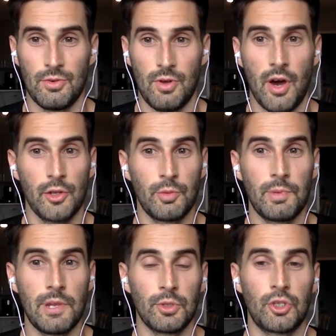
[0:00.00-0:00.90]
other
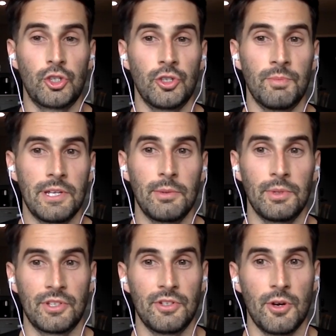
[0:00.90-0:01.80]
people shouldn't be able
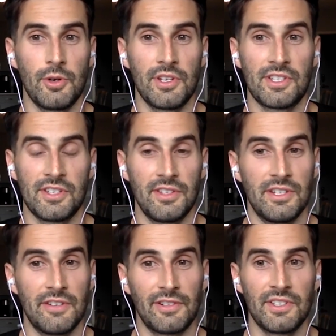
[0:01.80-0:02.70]
to notice the
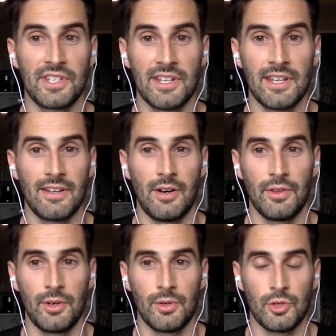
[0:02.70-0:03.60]
difference in it,
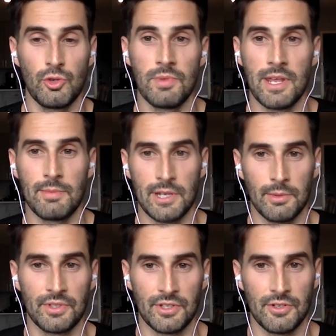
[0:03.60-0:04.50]
although you may be
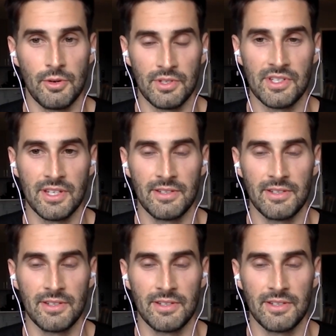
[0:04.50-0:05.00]
able to notice it.